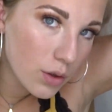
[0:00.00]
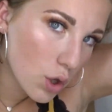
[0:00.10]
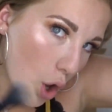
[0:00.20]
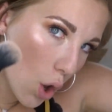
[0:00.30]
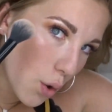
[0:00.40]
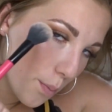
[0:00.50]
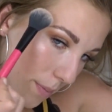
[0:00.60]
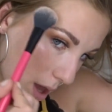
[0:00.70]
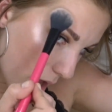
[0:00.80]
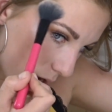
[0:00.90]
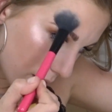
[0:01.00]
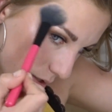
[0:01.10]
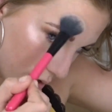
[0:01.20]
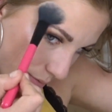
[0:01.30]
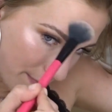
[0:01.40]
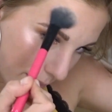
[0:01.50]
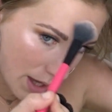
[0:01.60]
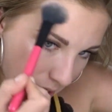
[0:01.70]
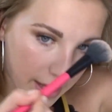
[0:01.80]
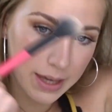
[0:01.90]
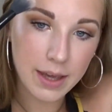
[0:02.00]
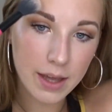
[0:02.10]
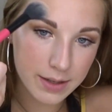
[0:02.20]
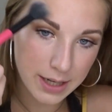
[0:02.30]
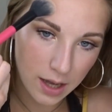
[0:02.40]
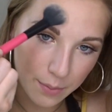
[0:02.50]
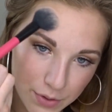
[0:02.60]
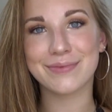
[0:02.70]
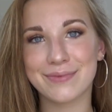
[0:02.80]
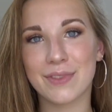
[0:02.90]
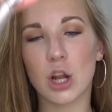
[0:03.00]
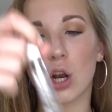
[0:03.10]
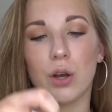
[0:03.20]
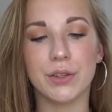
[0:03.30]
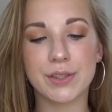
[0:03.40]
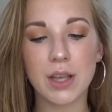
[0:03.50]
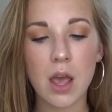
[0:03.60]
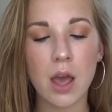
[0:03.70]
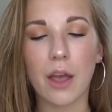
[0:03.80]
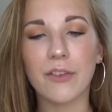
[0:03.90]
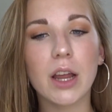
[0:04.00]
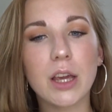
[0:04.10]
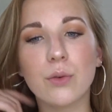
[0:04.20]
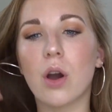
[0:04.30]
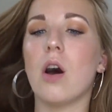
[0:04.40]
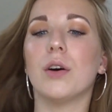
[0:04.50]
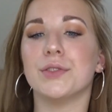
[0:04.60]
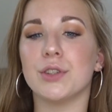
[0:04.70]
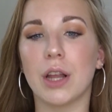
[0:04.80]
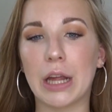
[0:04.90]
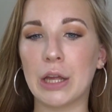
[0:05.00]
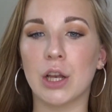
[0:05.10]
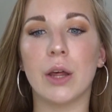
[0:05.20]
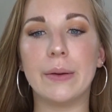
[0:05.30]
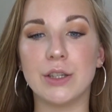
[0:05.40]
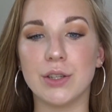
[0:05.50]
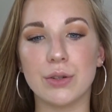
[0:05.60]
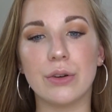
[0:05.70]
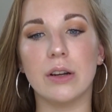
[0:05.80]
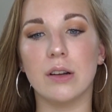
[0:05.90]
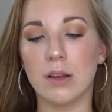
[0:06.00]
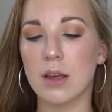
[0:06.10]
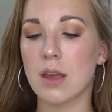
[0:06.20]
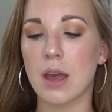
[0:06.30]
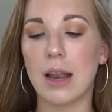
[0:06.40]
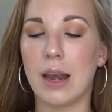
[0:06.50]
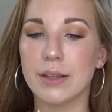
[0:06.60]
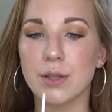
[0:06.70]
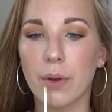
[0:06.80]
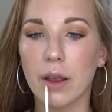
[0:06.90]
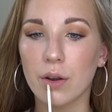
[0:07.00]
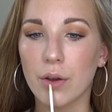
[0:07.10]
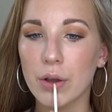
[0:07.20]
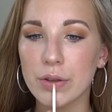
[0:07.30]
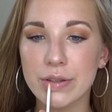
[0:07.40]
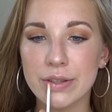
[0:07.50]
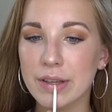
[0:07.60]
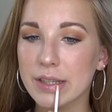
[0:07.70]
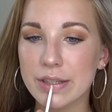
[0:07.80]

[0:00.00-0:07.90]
Don't matter to me. I take it up on gloss. I feel like you can't do like a glowy tutorial unless you're wearing gloss.